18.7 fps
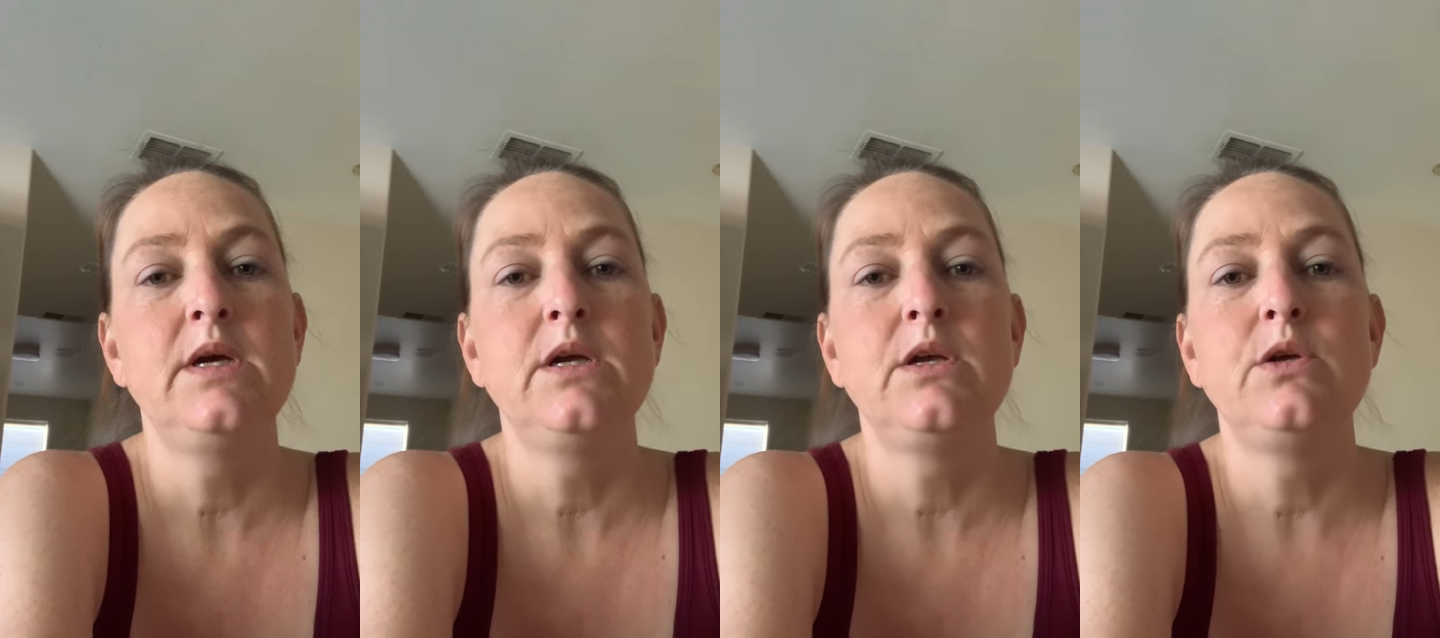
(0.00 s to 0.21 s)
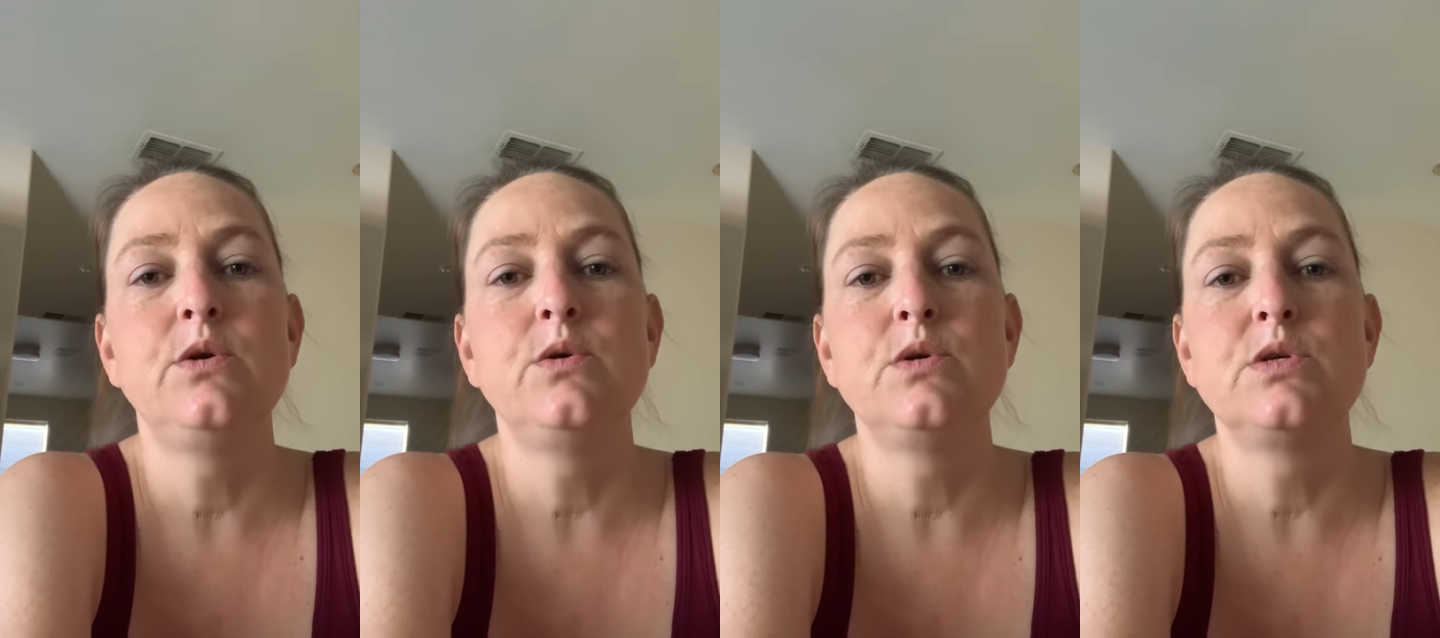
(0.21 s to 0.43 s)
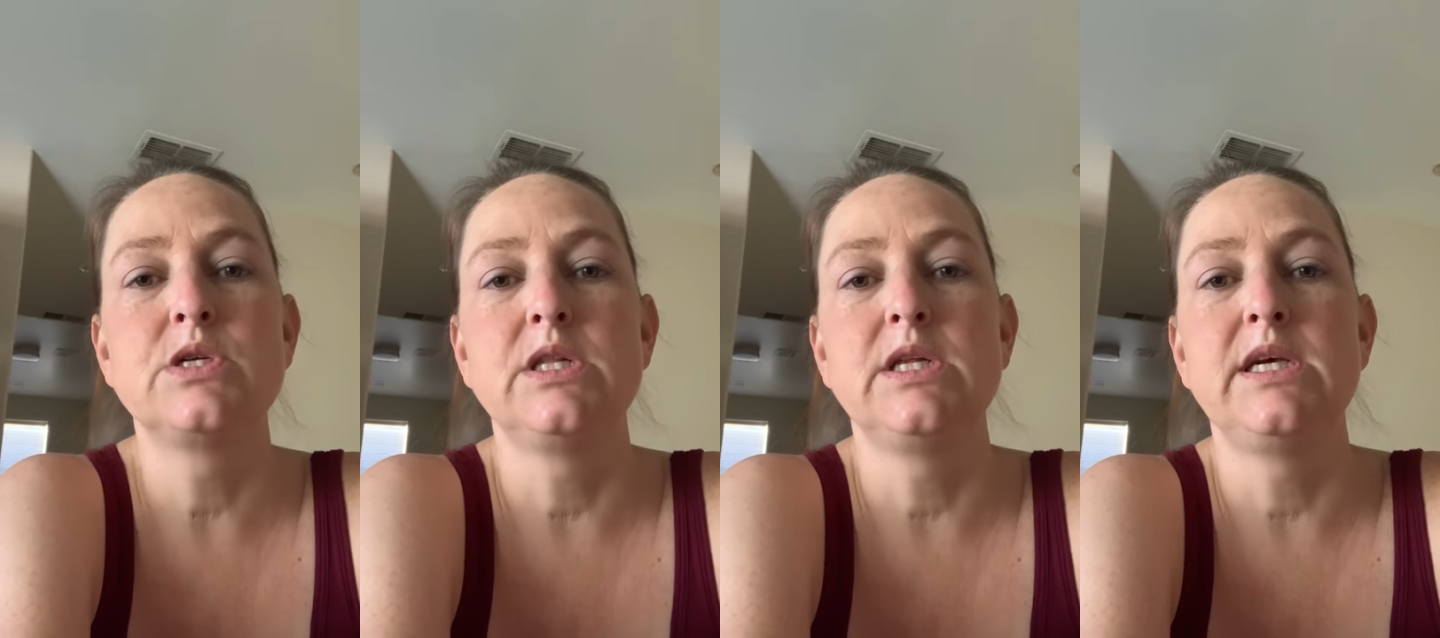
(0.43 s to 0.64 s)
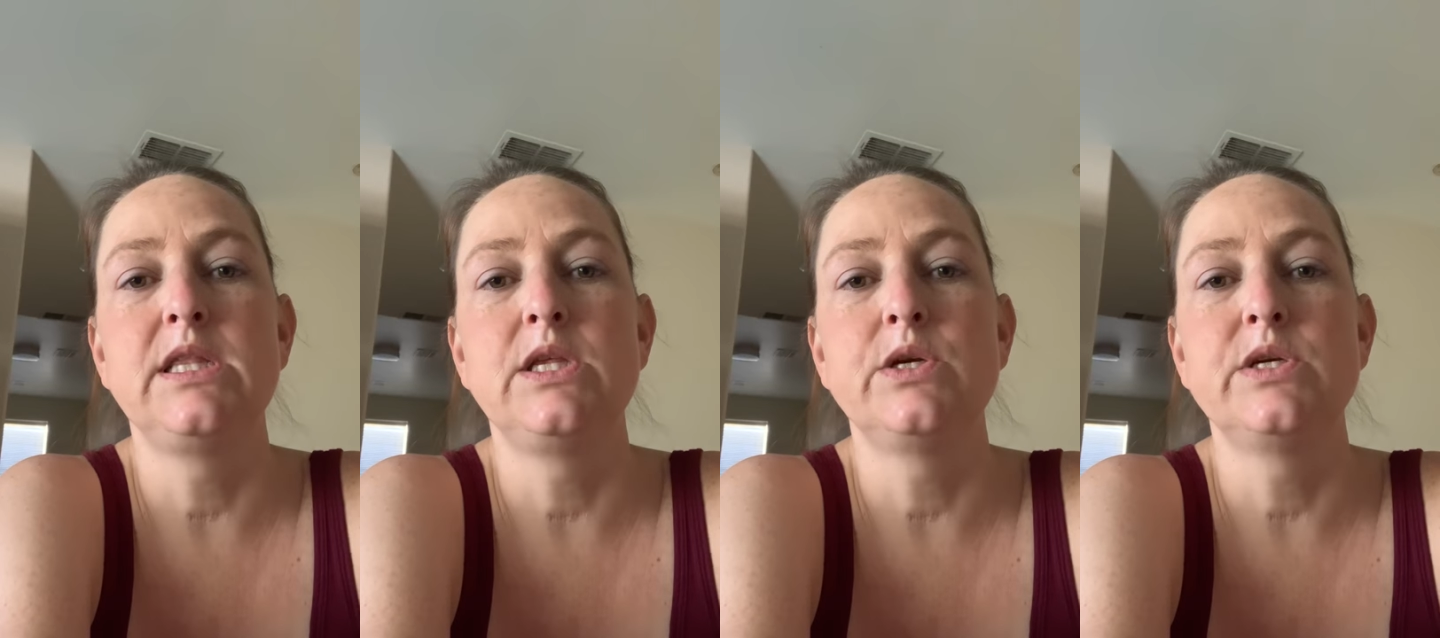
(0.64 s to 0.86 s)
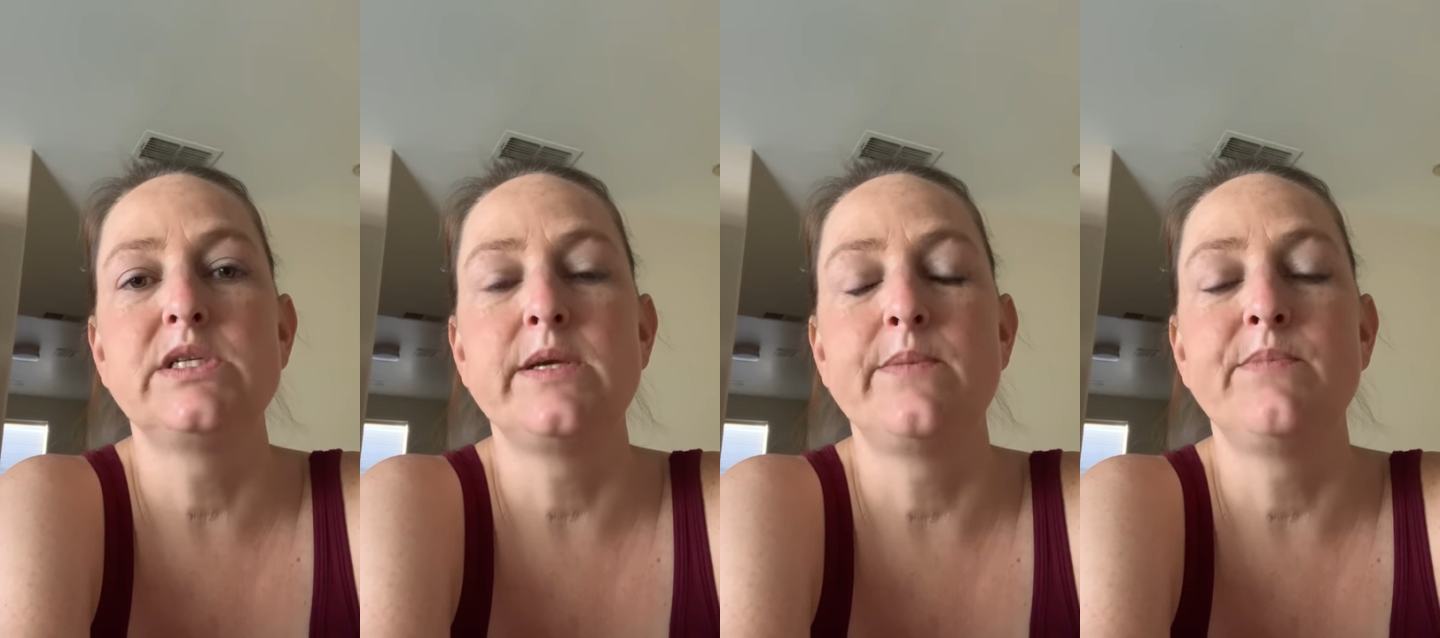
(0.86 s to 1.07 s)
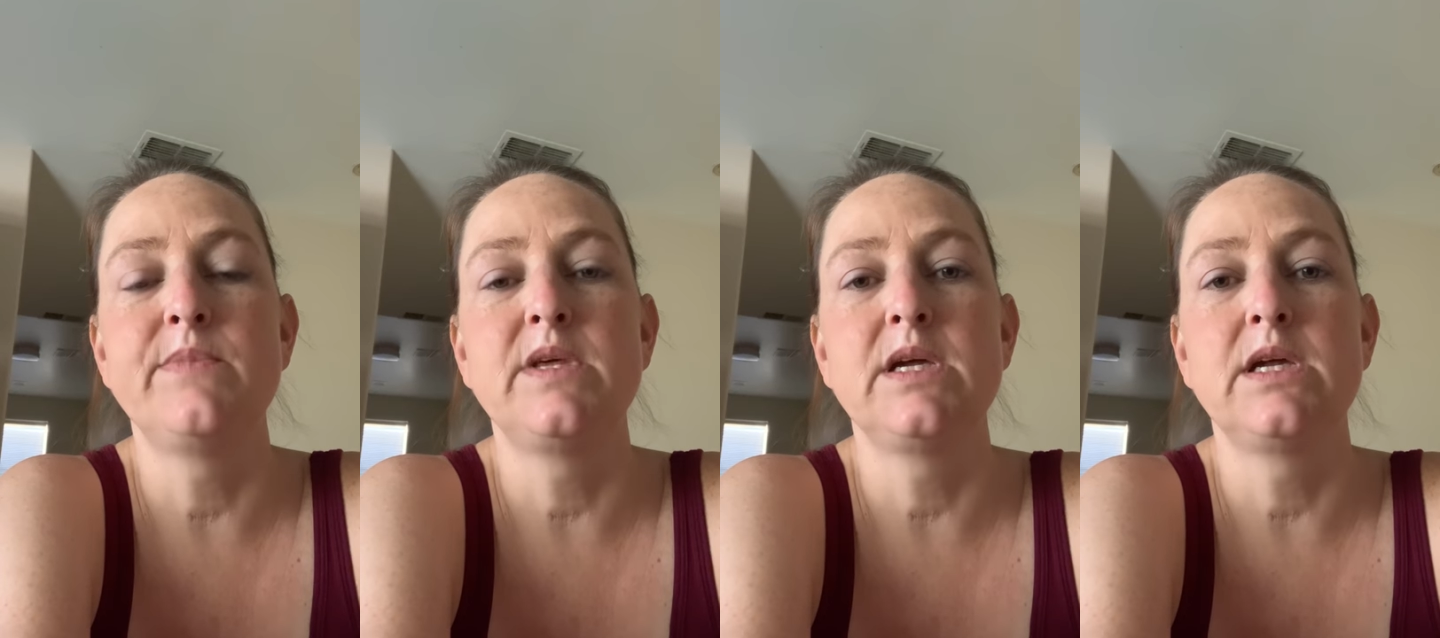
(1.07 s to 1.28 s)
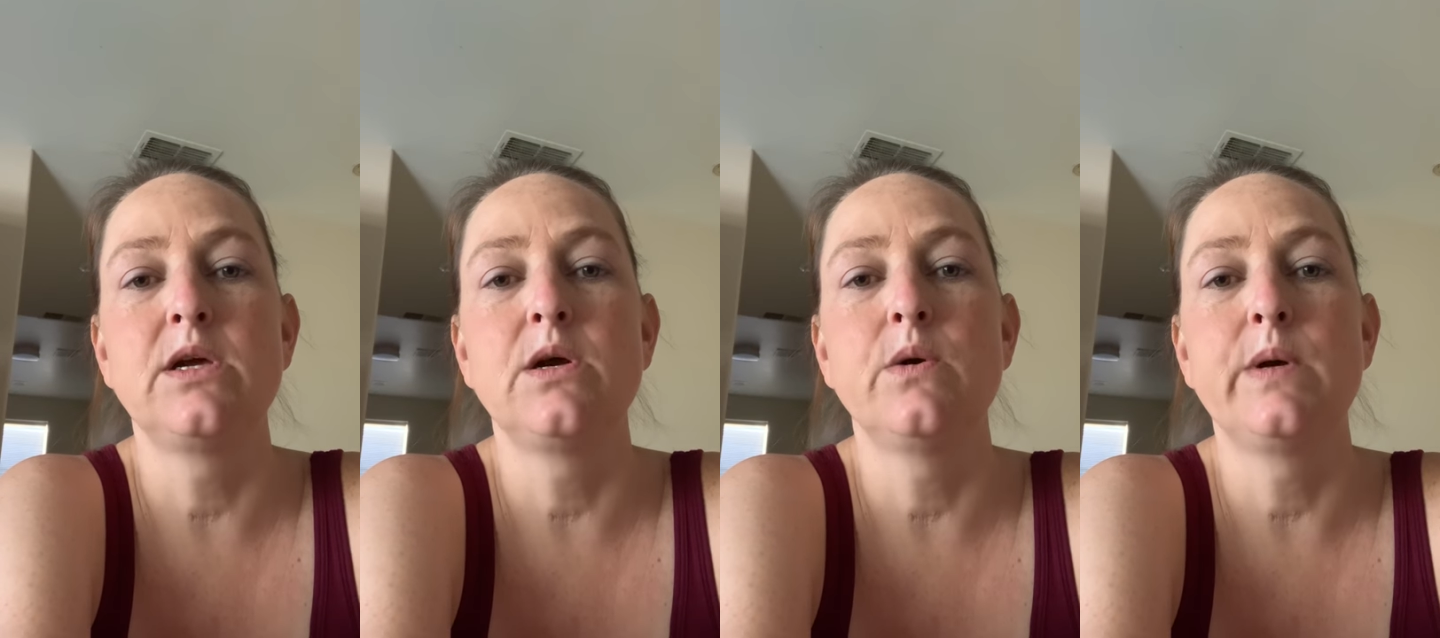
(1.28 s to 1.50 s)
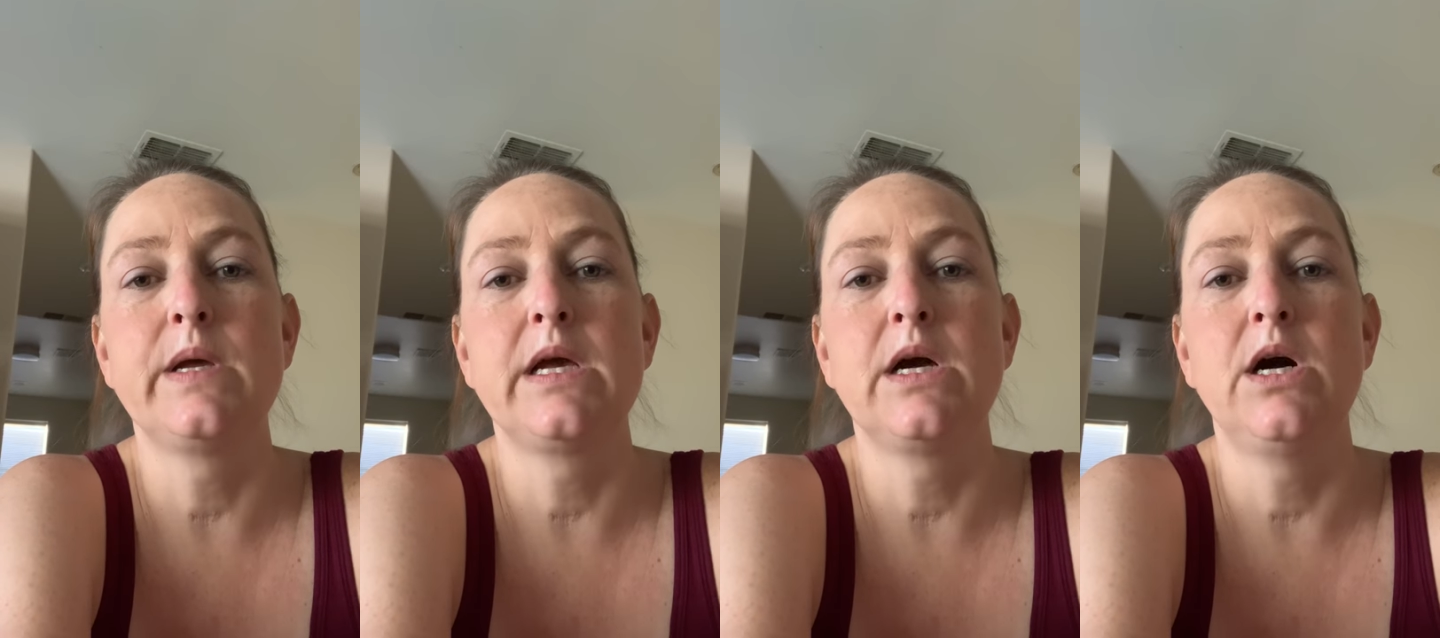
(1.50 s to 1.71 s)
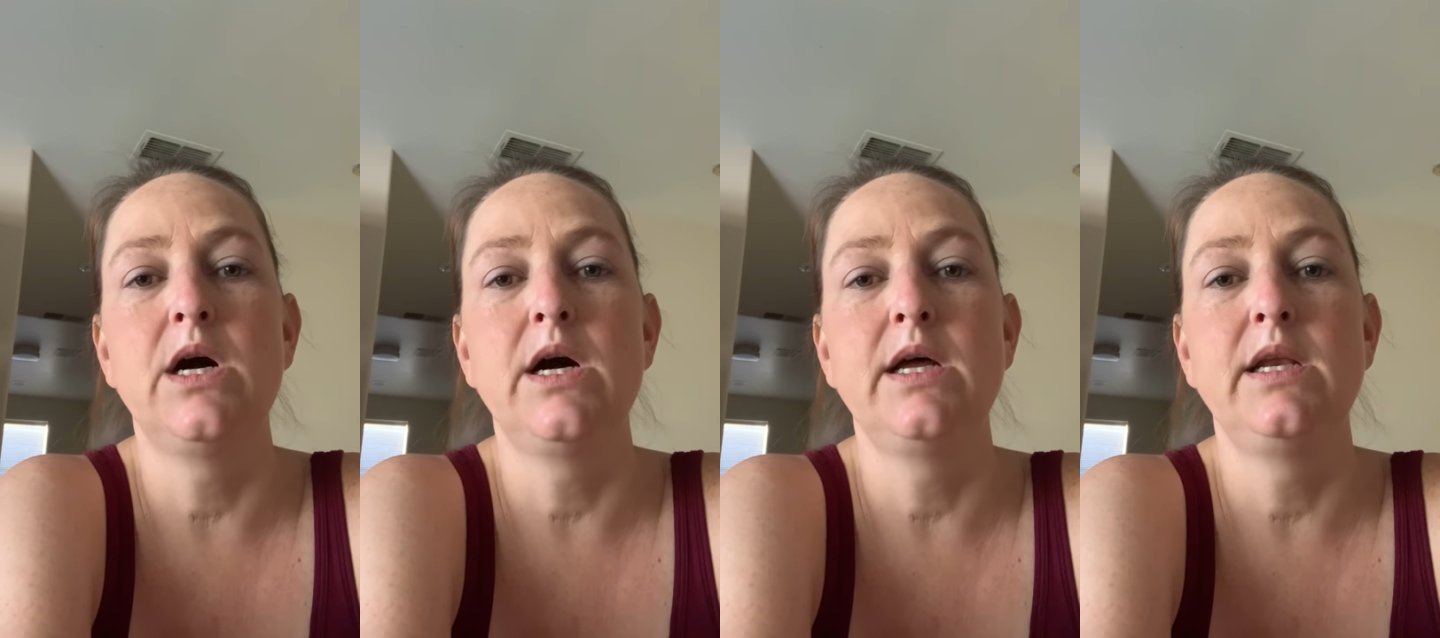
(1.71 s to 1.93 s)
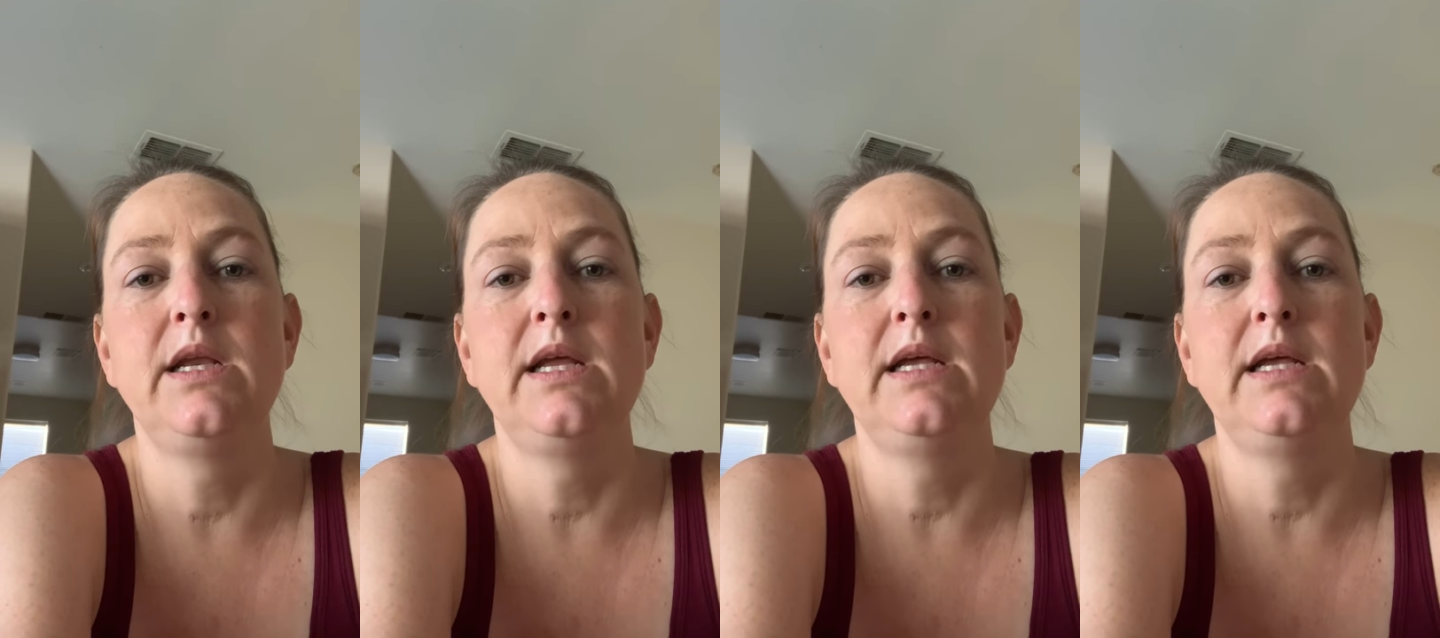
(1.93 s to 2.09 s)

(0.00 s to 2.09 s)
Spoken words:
Usually there's something going on